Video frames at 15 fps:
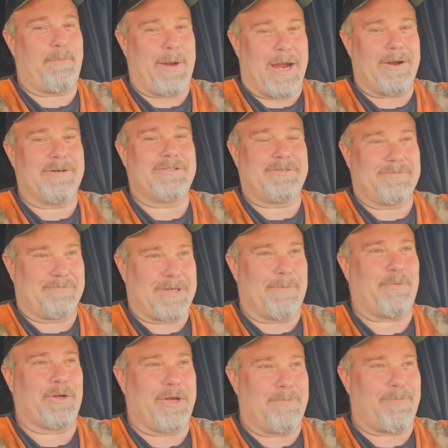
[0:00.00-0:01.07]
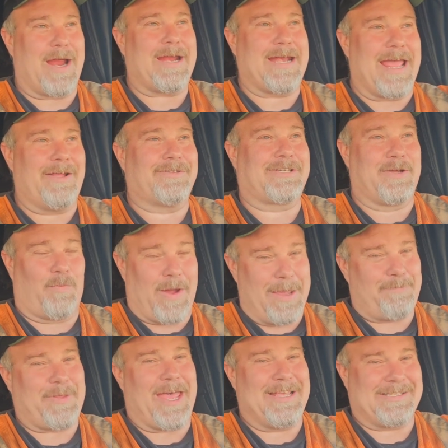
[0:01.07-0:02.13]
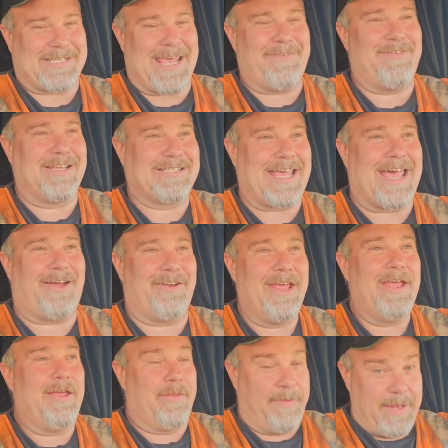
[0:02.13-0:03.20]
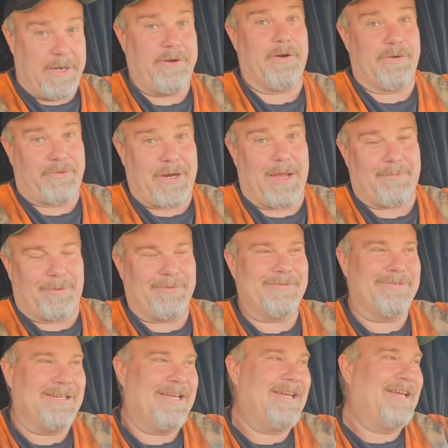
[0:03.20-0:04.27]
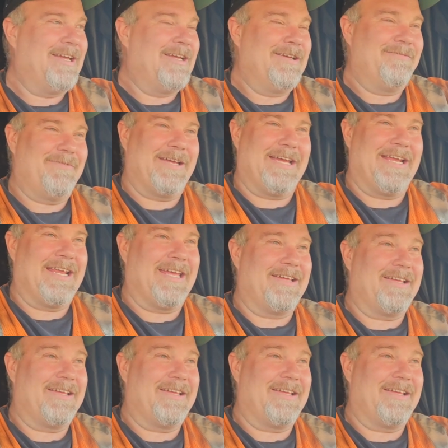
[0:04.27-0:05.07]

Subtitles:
repairs, a couple of good breakdowns can wipe that savings out. Then you're in trouble. But